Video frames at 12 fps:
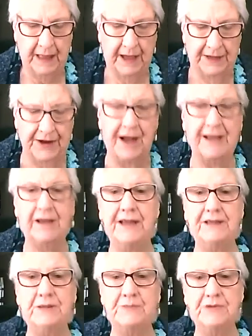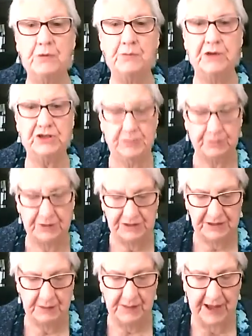And I like them so much, I printed
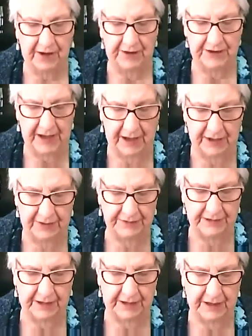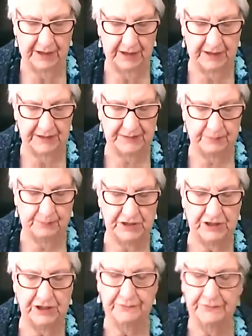them out, and
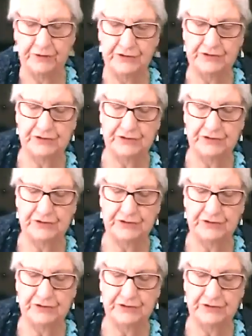especially the first